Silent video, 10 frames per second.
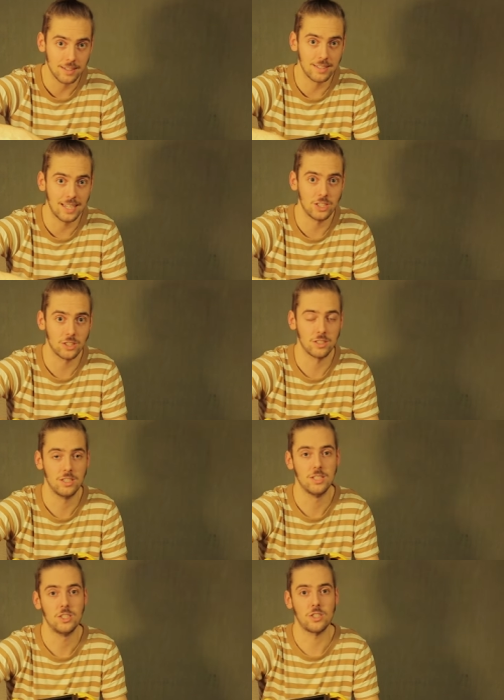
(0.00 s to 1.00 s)
the sensor
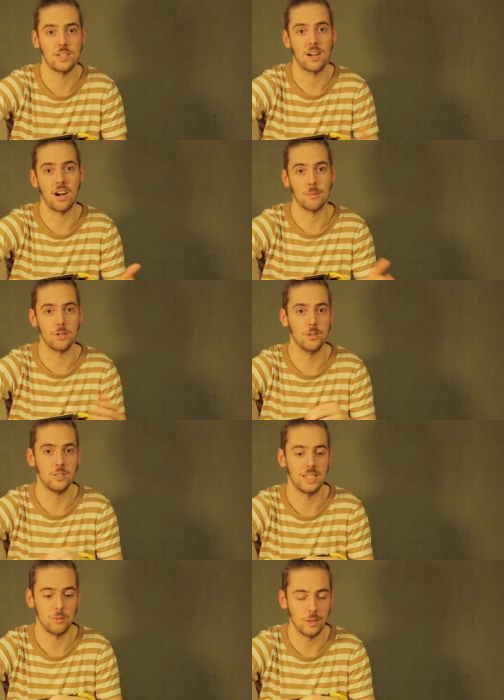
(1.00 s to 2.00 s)
so that the arm
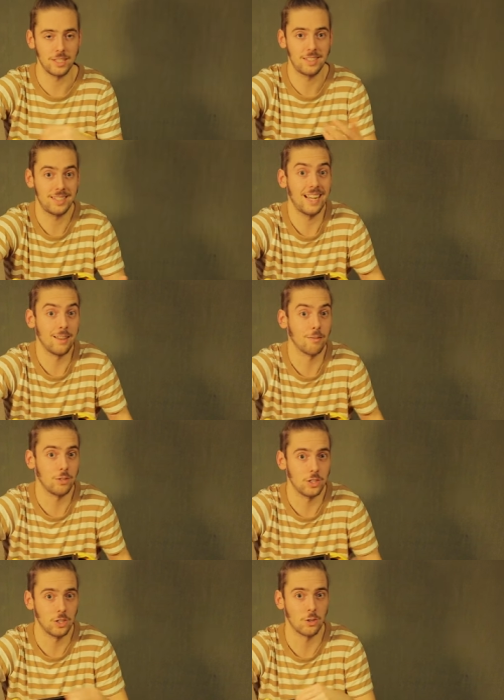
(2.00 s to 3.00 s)
knows in which tenth of a
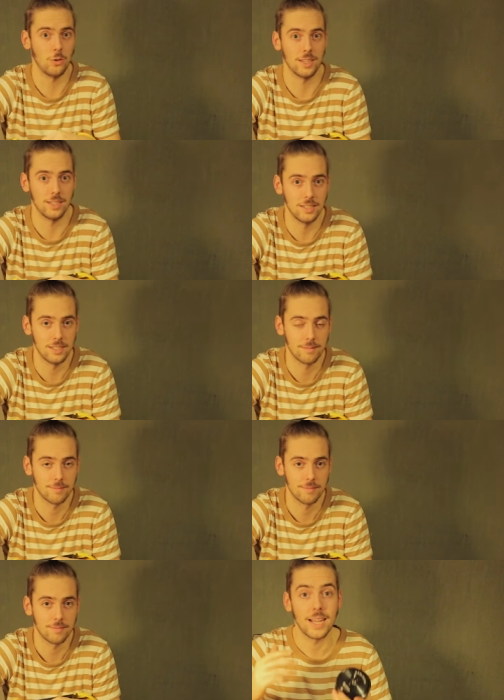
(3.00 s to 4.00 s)
circle it is.
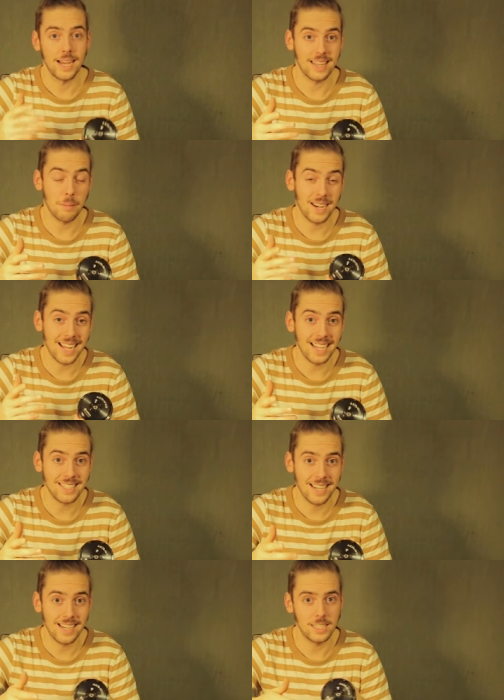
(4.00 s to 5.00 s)
And then my
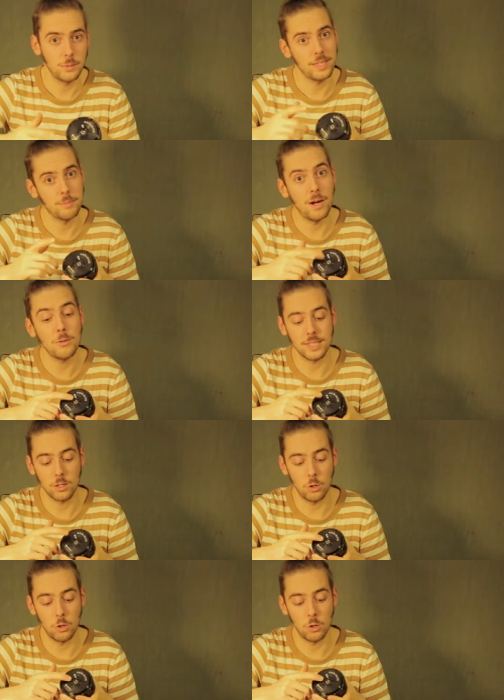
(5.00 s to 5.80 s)
last challenge is with the mounting